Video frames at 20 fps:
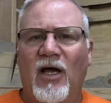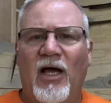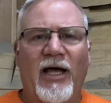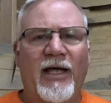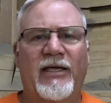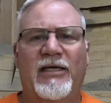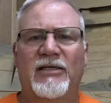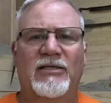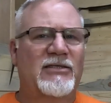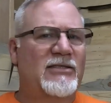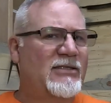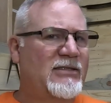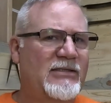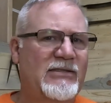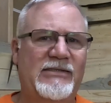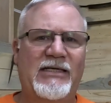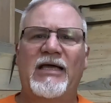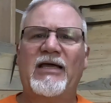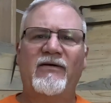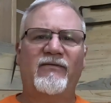I can
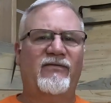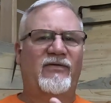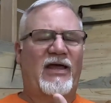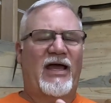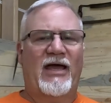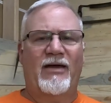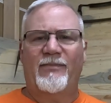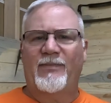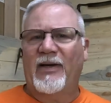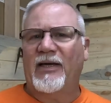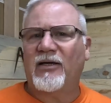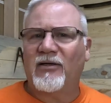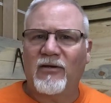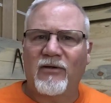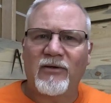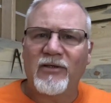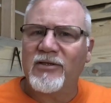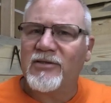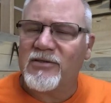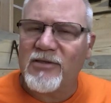save that by
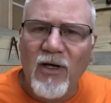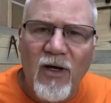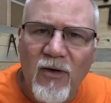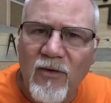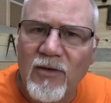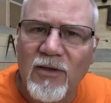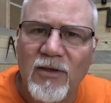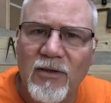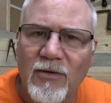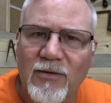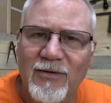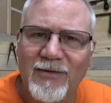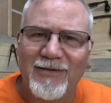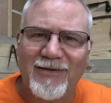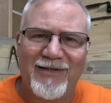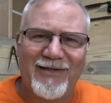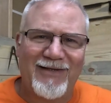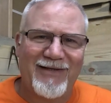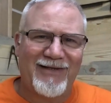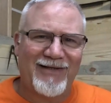going solar.
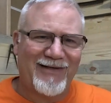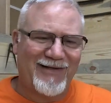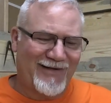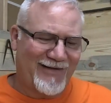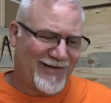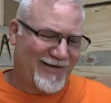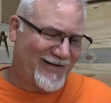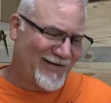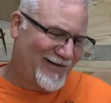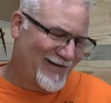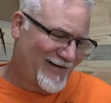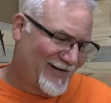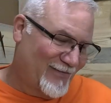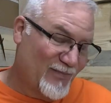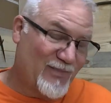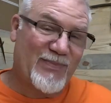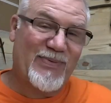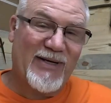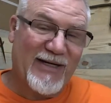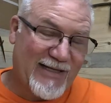
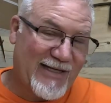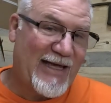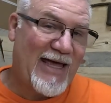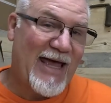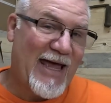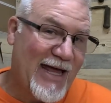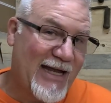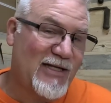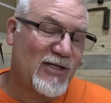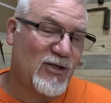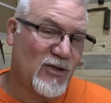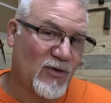But can